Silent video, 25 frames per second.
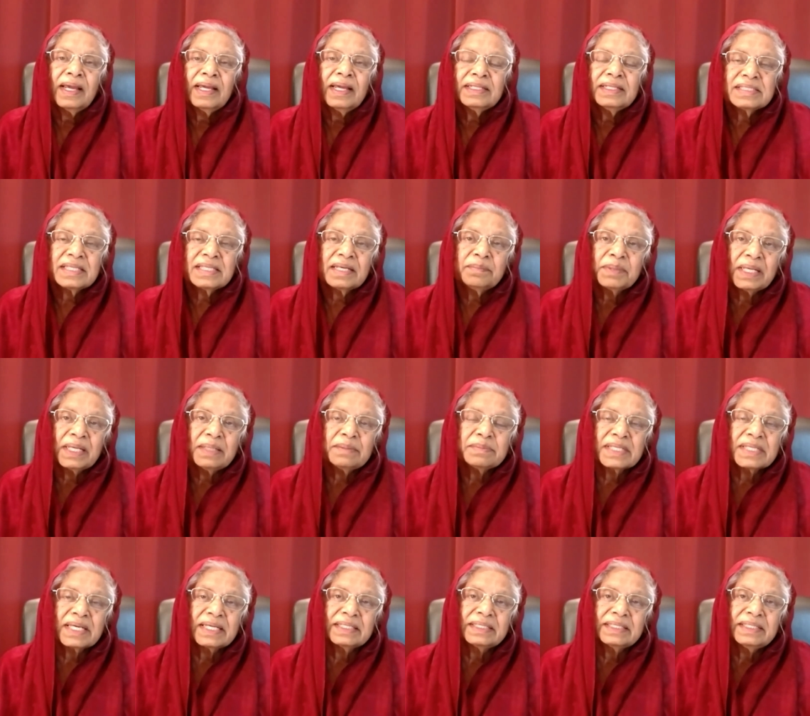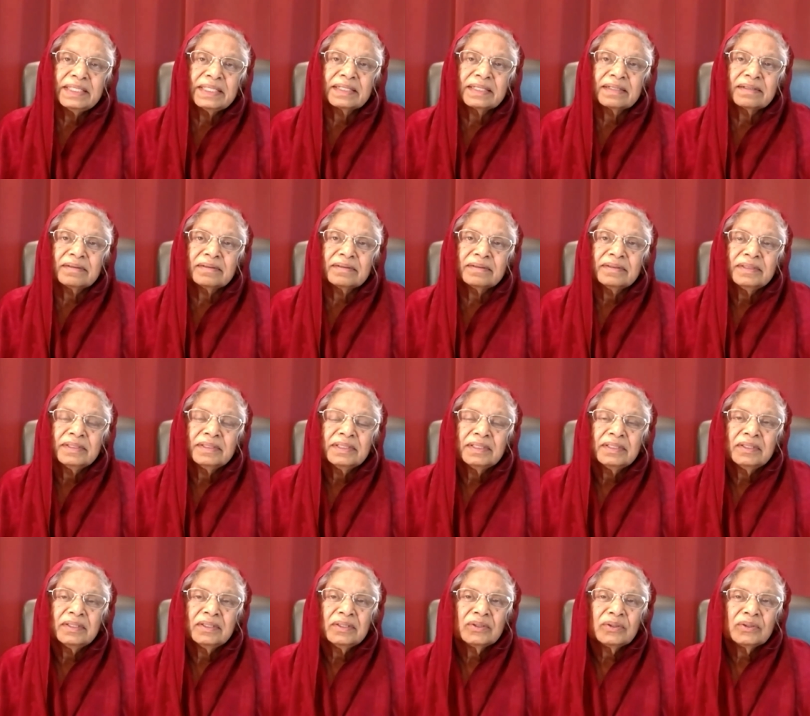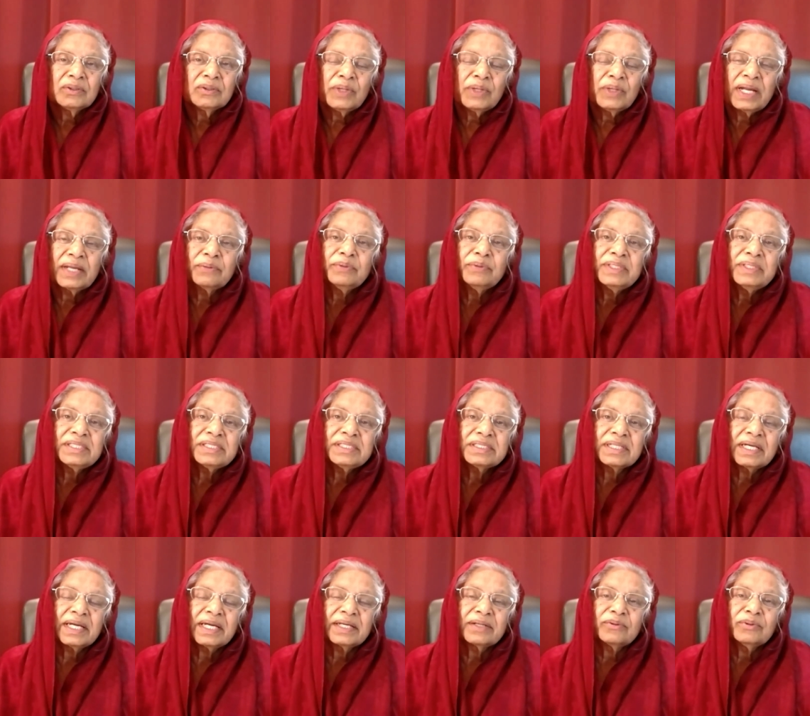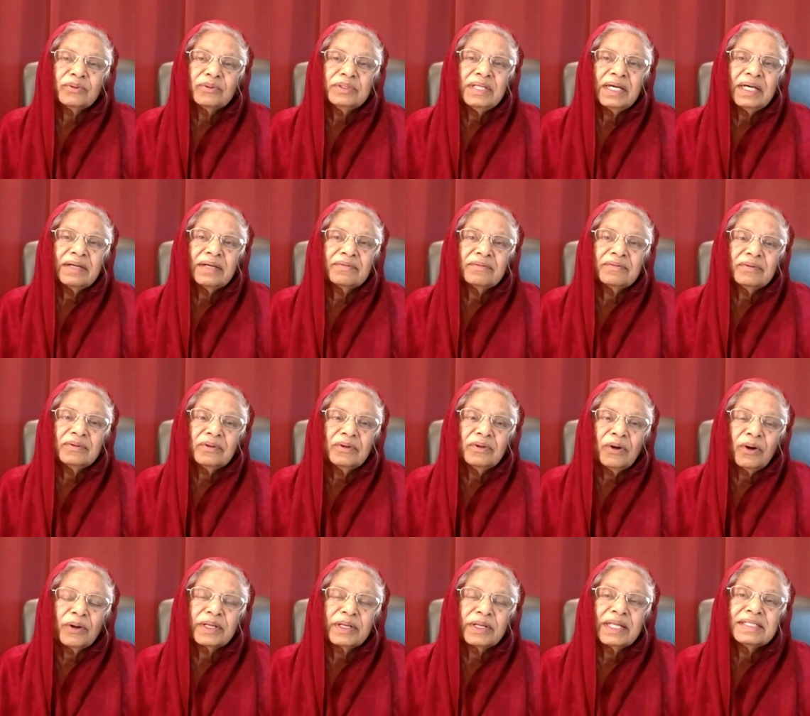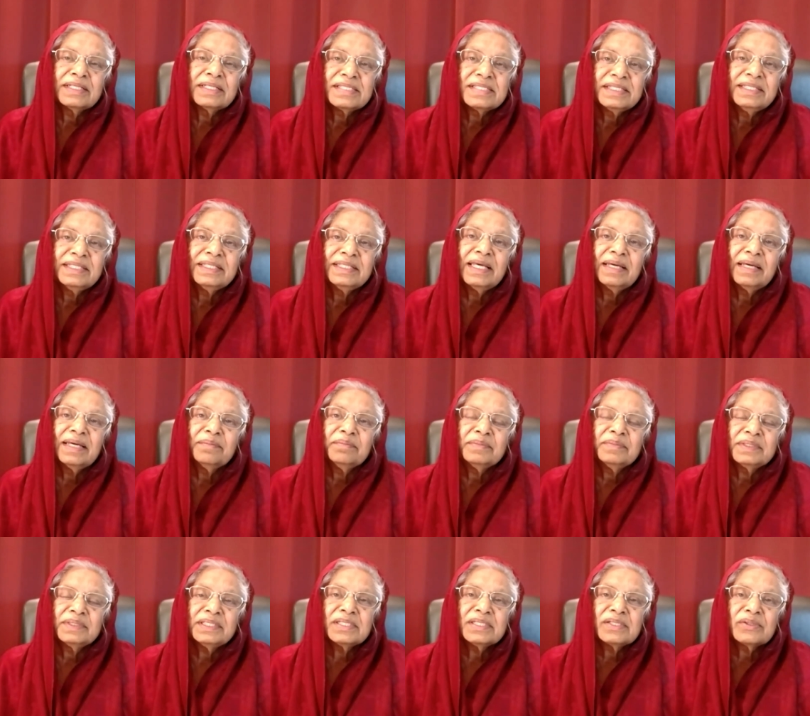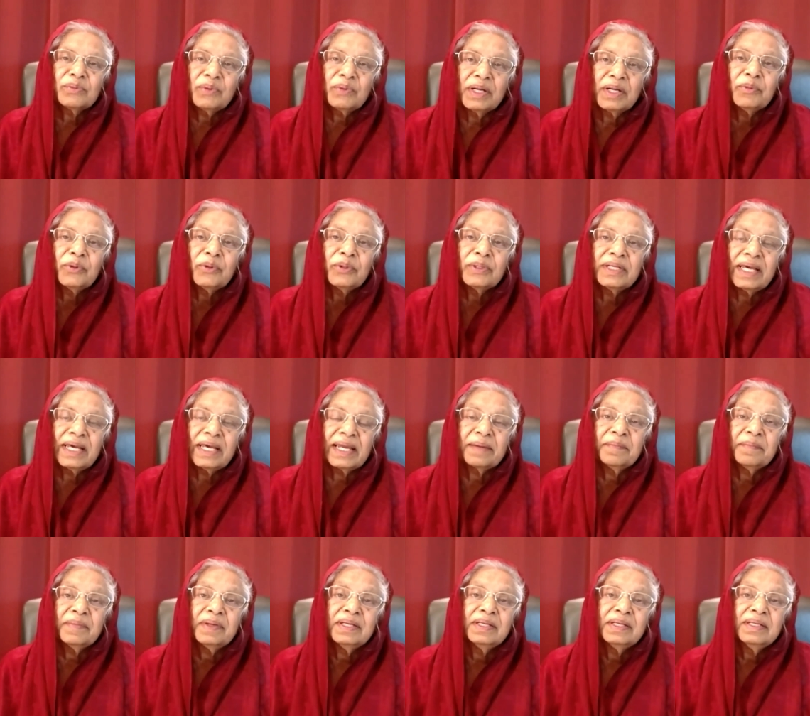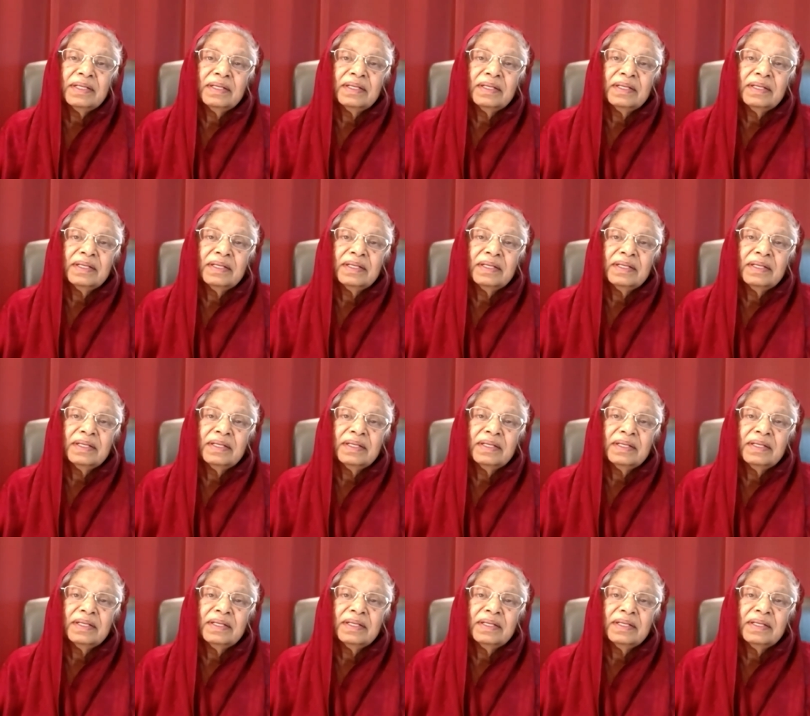And sometimes I think, oh, I wish I could have gone and seen them just one more time,